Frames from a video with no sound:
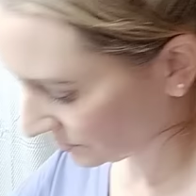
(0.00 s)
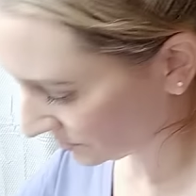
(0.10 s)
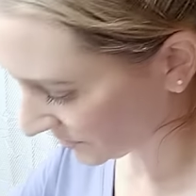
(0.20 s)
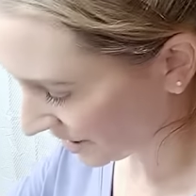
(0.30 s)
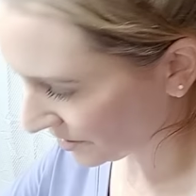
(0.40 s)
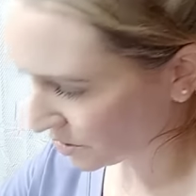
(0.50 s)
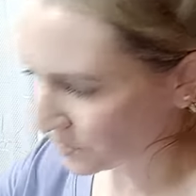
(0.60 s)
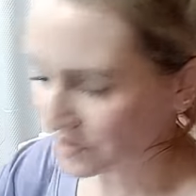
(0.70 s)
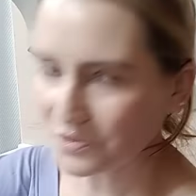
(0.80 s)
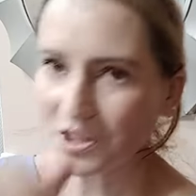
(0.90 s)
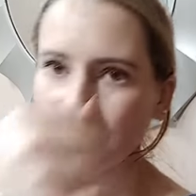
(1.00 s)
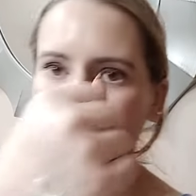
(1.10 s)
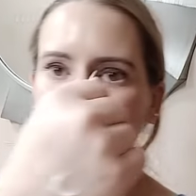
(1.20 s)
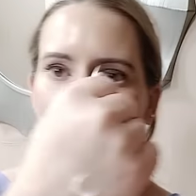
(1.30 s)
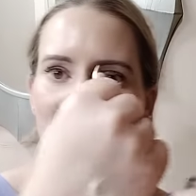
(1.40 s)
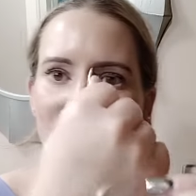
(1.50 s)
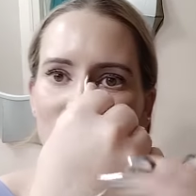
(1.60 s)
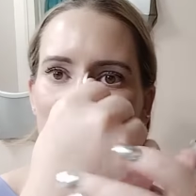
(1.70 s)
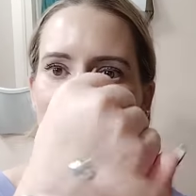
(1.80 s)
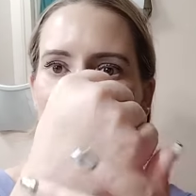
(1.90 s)
Yeah, this one feels more
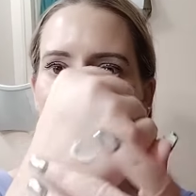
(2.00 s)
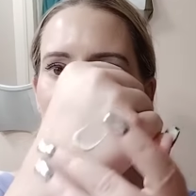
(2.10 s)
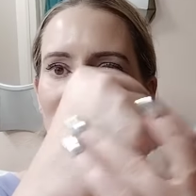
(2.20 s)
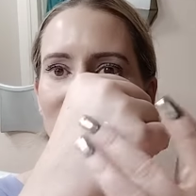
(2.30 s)
spreadable